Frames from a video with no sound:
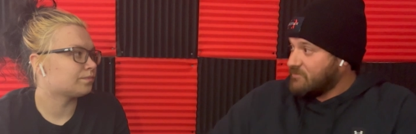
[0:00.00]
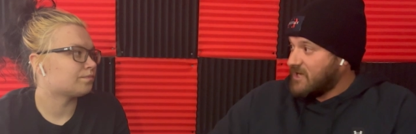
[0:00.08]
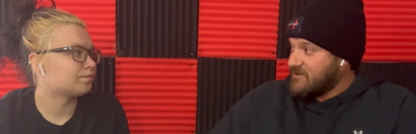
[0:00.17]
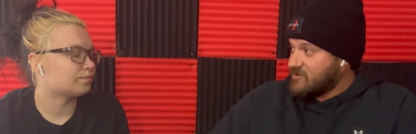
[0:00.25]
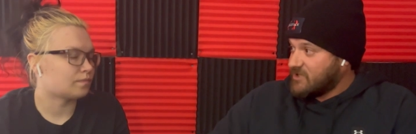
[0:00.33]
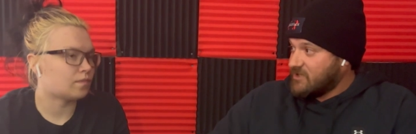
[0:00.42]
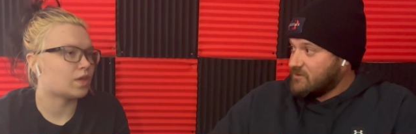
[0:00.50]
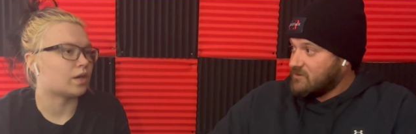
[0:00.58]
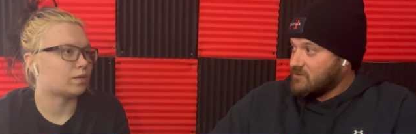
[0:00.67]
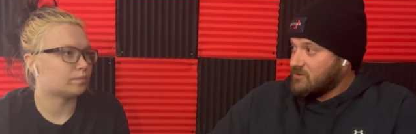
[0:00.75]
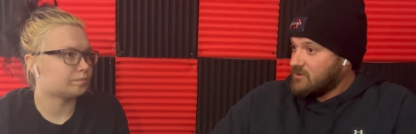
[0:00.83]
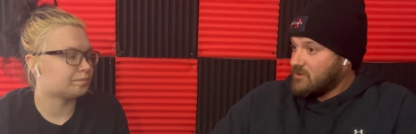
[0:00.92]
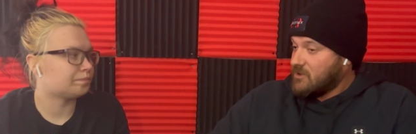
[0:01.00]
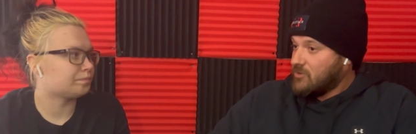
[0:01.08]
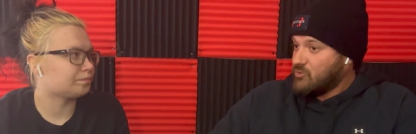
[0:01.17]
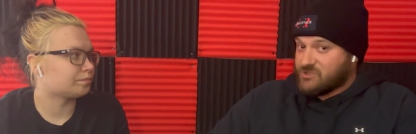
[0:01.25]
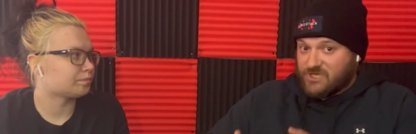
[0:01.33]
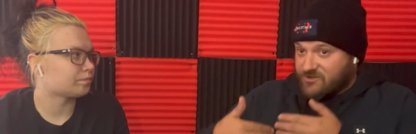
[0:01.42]
Speaker 1: at Bethany. Yeah
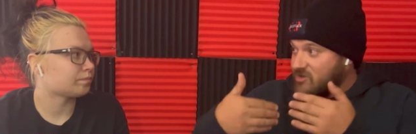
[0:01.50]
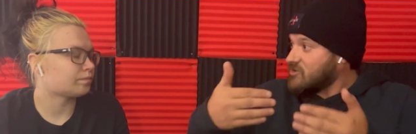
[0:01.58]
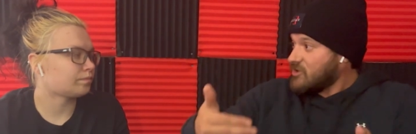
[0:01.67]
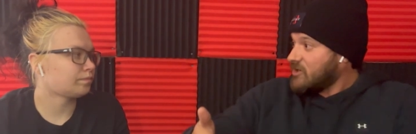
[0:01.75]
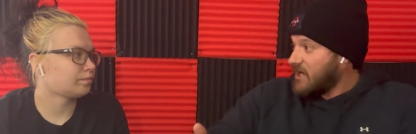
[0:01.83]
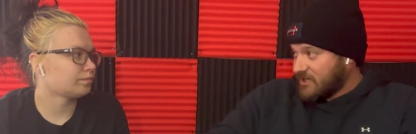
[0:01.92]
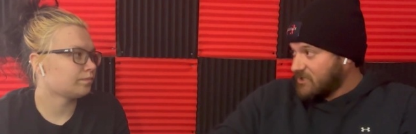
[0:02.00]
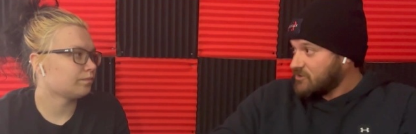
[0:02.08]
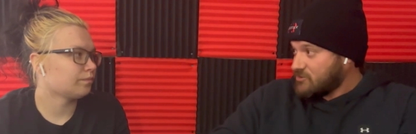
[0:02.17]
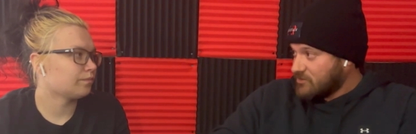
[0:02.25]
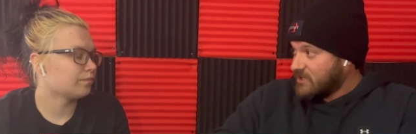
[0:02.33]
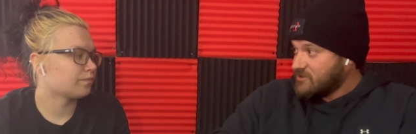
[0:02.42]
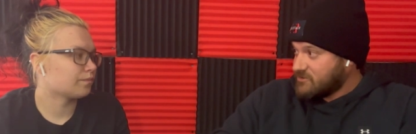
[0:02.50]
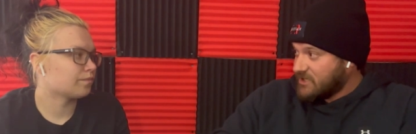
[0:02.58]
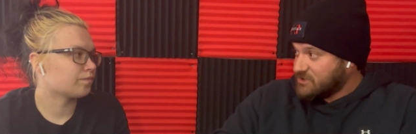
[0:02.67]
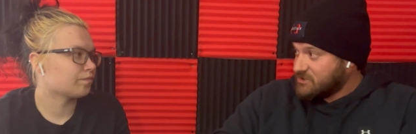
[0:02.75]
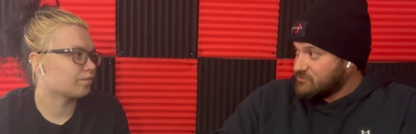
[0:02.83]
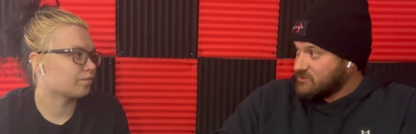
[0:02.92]
which I think they're heading in the right
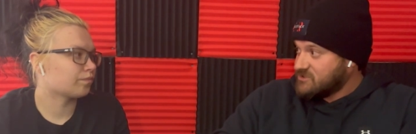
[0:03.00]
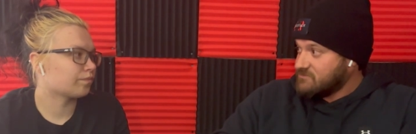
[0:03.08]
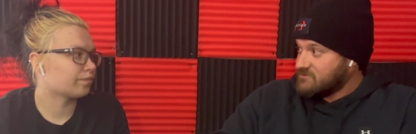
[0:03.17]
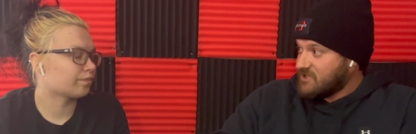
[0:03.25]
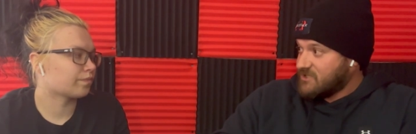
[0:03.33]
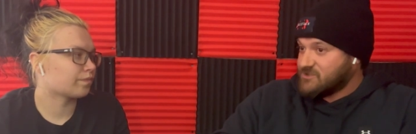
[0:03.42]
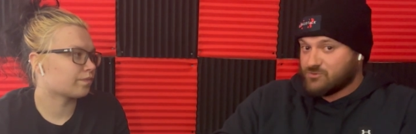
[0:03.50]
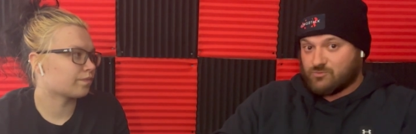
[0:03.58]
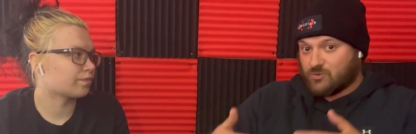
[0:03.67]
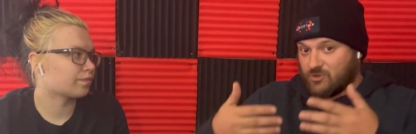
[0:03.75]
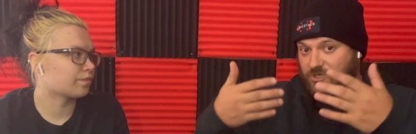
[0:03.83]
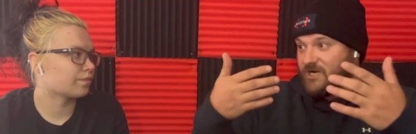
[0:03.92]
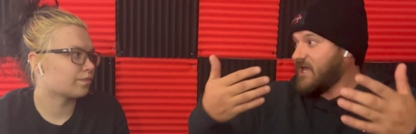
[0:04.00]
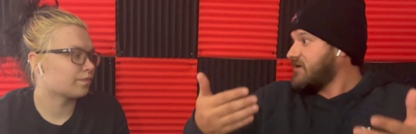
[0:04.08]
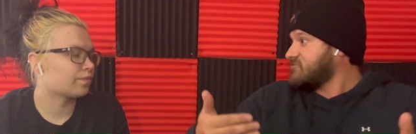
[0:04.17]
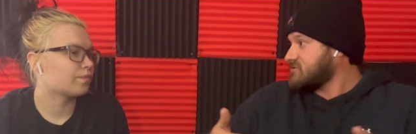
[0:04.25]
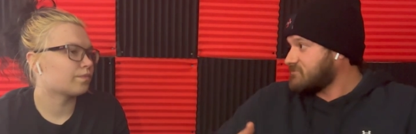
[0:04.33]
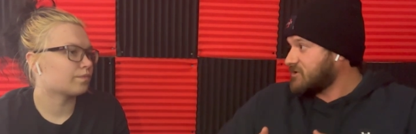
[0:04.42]
direction with some things, and we're going to have
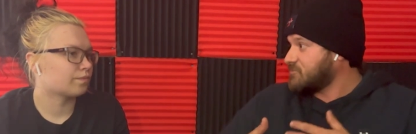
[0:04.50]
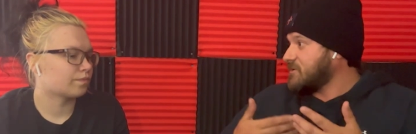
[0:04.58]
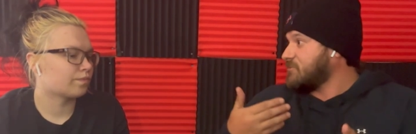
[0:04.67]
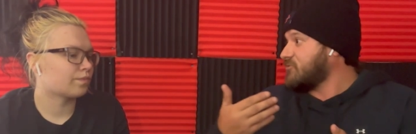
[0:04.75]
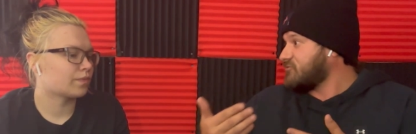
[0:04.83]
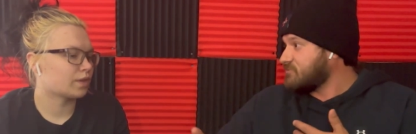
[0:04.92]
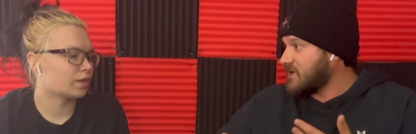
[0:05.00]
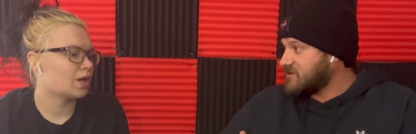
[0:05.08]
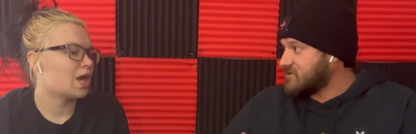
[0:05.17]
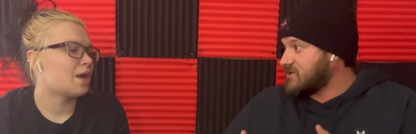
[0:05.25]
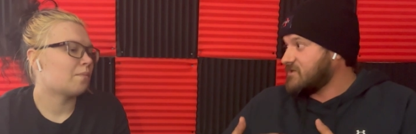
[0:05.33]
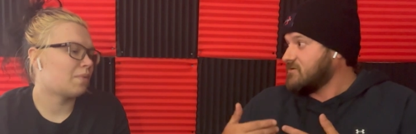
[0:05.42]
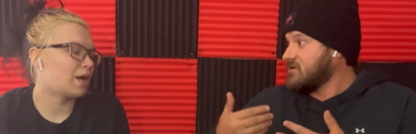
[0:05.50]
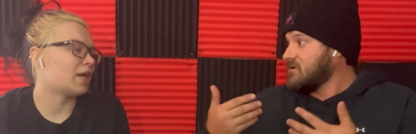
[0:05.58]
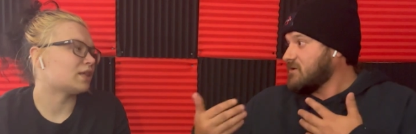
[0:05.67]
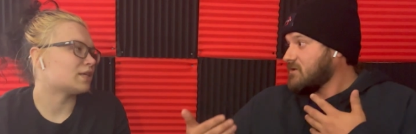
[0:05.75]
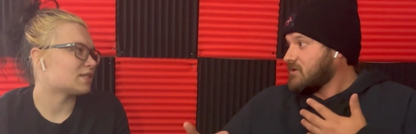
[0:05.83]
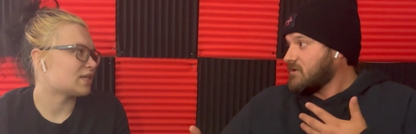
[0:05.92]
some other people from Bethany. But
Speaker 2: at
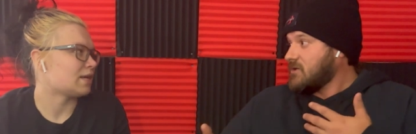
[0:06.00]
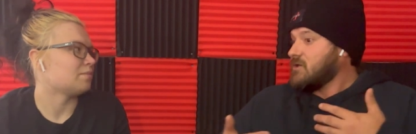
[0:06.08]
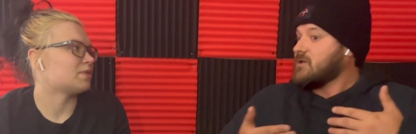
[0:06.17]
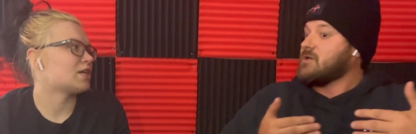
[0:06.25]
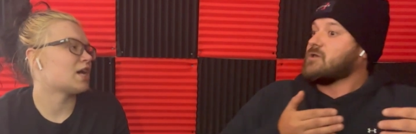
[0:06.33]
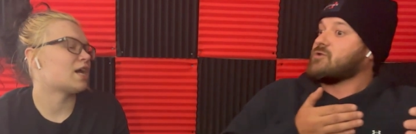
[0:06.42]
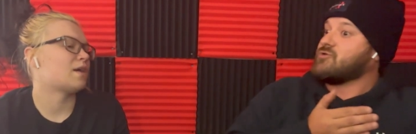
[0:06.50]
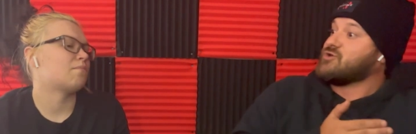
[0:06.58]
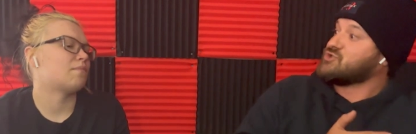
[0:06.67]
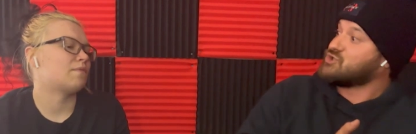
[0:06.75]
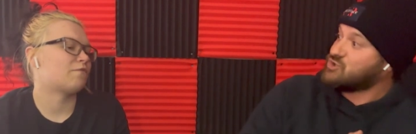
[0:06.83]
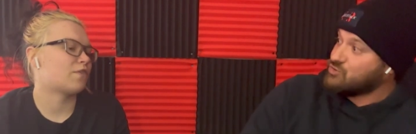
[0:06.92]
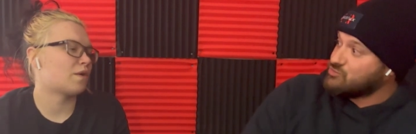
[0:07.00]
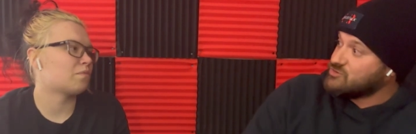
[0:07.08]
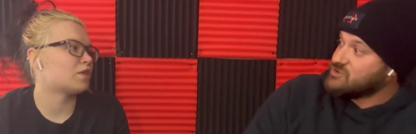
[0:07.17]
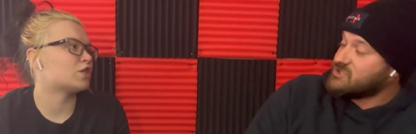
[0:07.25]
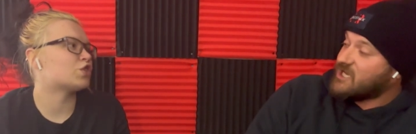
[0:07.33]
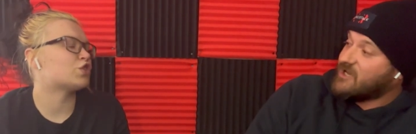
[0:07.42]
the same time, the students
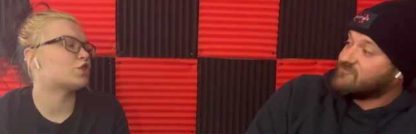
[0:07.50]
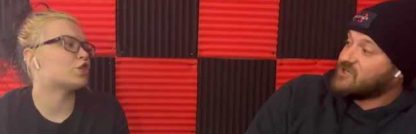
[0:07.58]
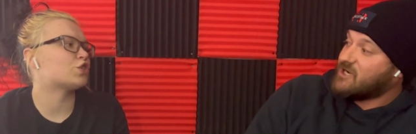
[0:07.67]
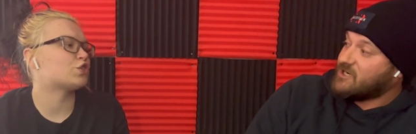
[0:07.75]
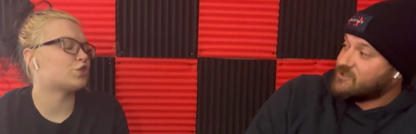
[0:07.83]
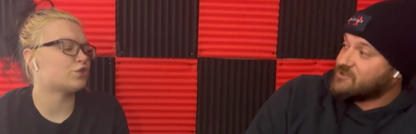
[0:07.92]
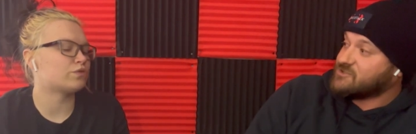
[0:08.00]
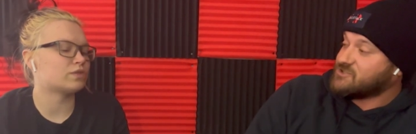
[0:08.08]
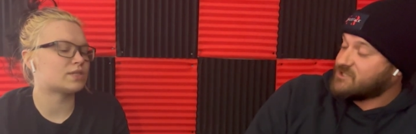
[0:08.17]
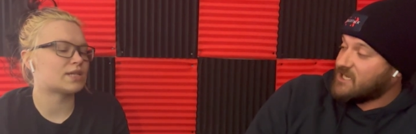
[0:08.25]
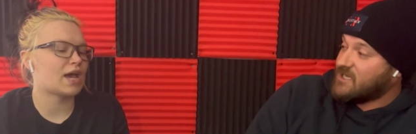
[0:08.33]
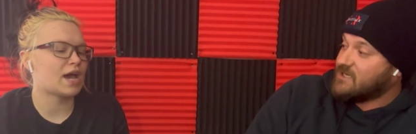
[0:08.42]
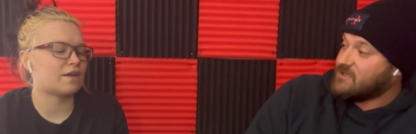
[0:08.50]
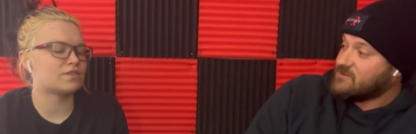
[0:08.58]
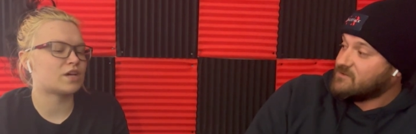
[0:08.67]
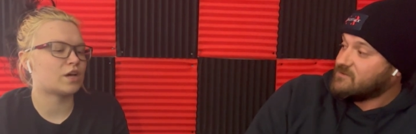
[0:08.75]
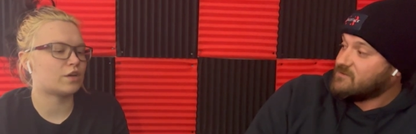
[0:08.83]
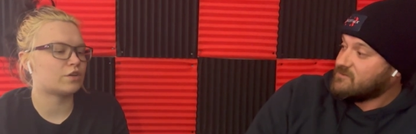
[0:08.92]
the, have the to students understand. Have to
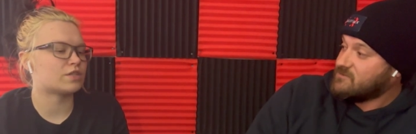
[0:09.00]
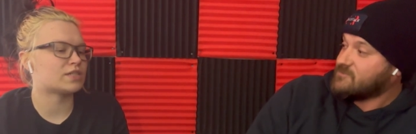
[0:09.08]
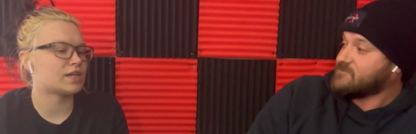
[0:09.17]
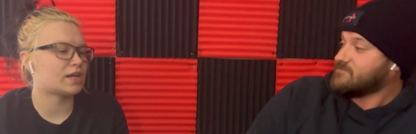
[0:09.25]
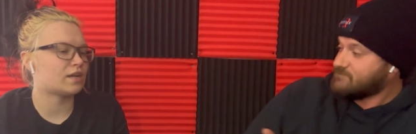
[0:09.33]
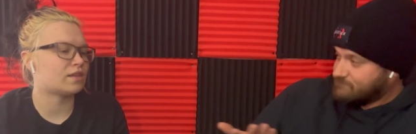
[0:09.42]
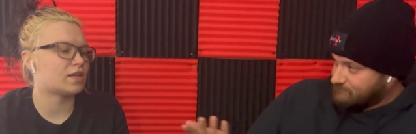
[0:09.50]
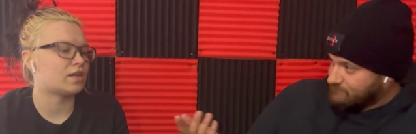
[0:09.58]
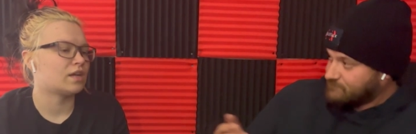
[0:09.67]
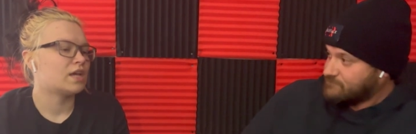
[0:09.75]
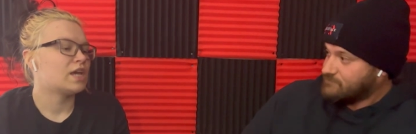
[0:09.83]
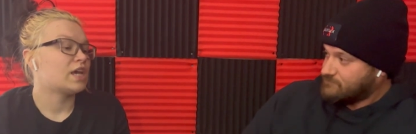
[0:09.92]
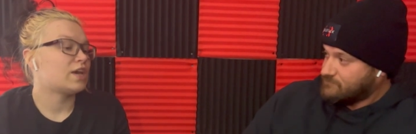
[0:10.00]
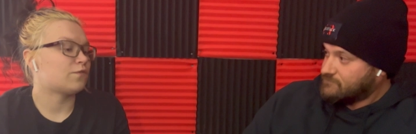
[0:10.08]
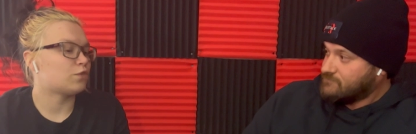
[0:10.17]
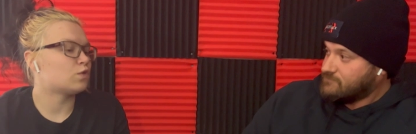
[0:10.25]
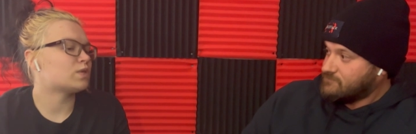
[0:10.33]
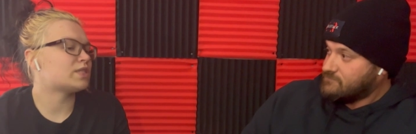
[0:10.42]
understand that if
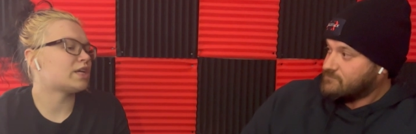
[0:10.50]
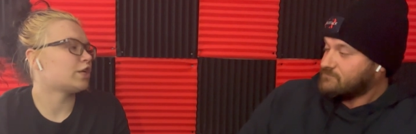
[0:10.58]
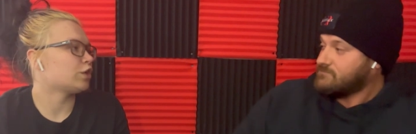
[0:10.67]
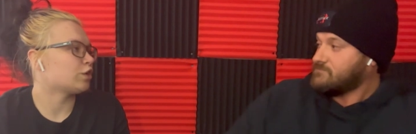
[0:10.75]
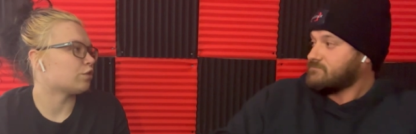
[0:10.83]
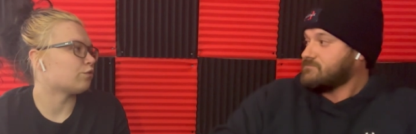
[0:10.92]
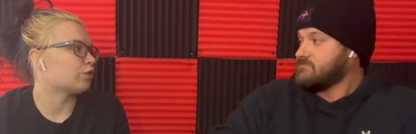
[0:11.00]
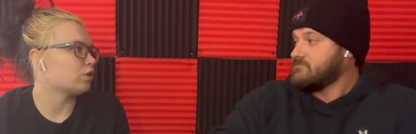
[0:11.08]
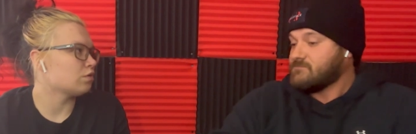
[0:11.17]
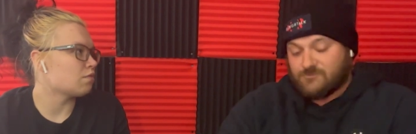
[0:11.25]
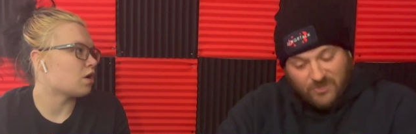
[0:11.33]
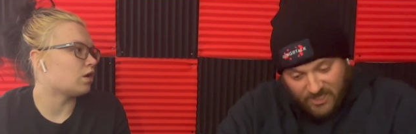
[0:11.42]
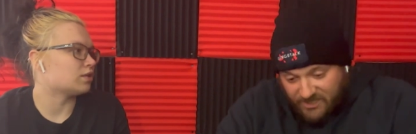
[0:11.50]
you sit in your room all